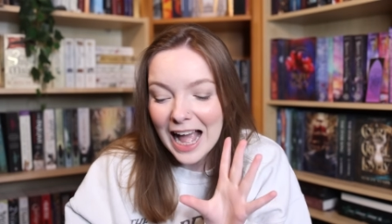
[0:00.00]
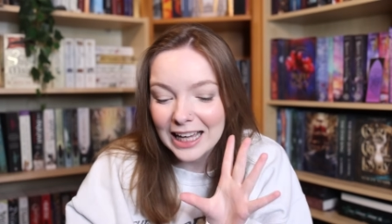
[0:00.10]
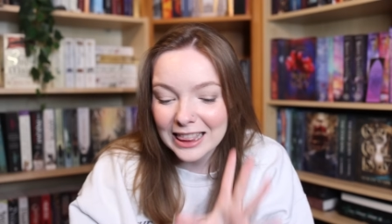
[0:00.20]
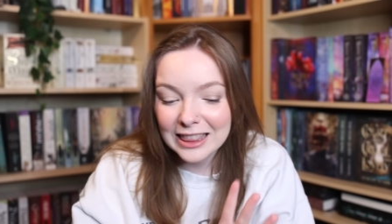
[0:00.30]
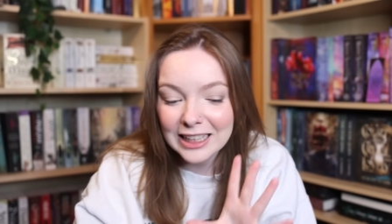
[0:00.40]

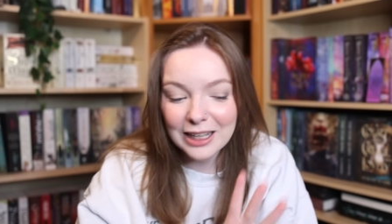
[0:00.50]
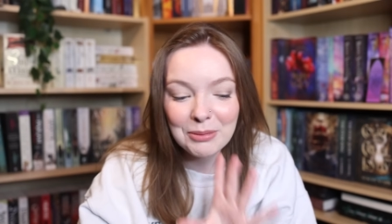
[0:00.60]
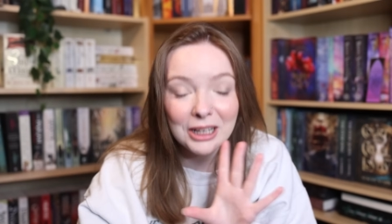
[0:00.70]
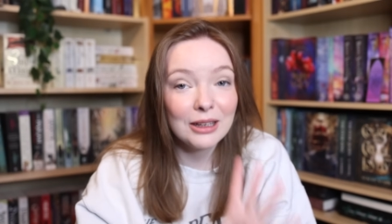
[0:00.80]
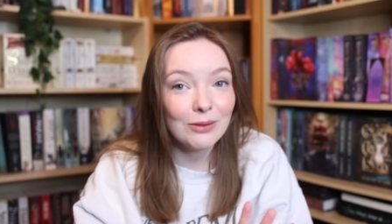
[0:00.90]
I think I'm
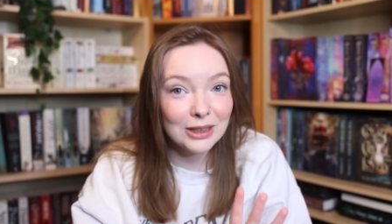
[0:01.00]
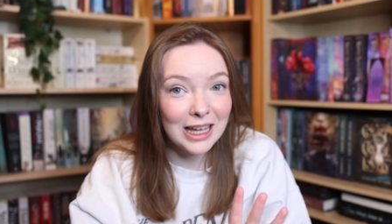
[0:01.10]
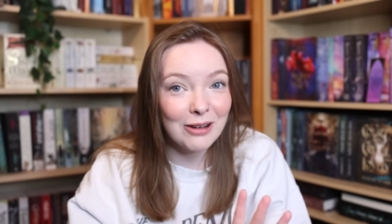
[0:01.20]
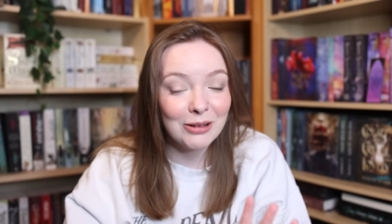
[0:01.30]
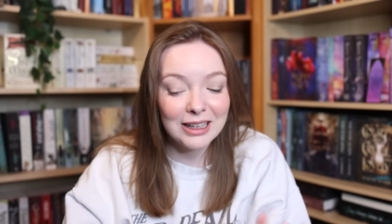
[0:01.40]
gonna leave it
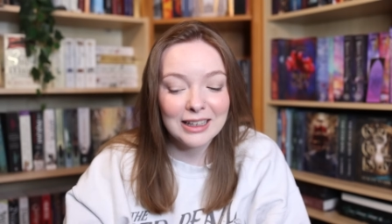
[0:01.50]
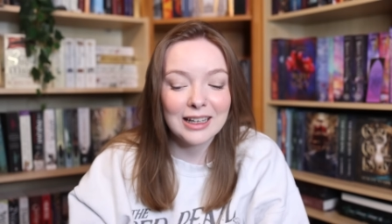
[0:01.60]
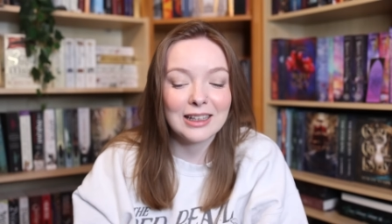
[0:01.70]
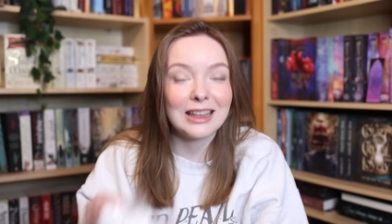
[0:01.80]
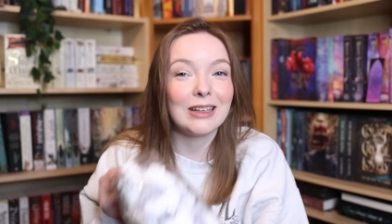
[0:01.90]
that way
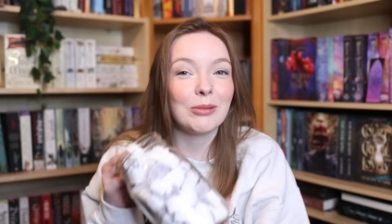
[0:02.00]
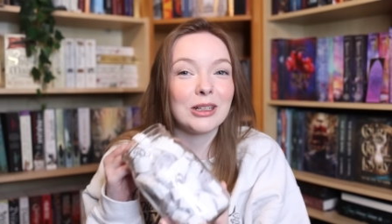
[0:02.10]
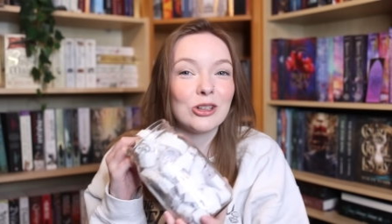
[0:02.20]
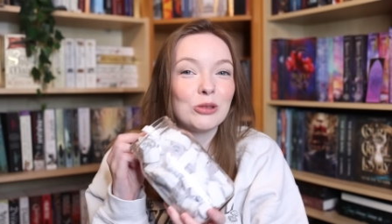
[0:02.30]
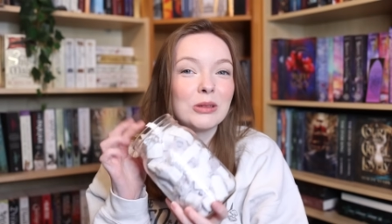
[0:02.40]
and I think we're
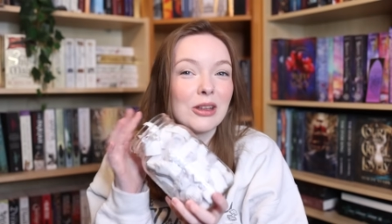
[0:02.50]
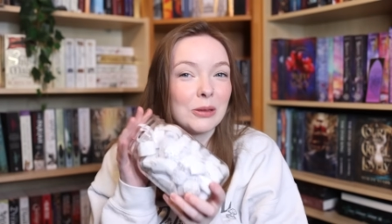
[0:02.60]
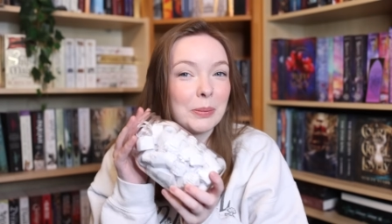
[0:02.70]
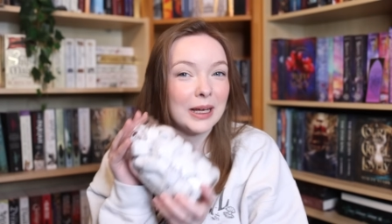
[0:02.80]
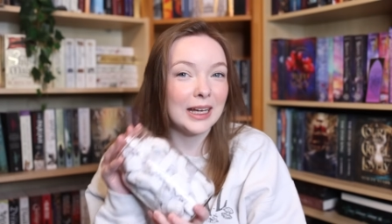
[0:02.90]
gonna do
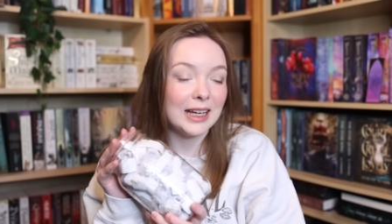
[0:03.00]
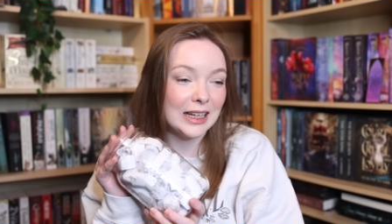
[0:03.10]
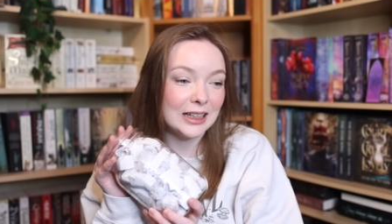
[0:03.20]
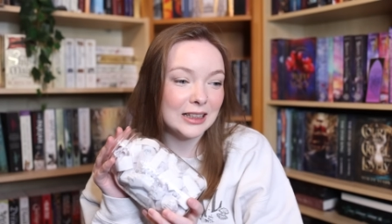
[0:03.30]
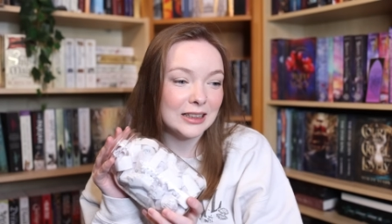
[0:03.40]
another
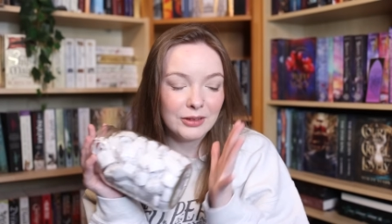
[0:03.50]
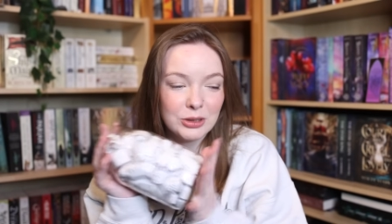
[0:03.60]
pick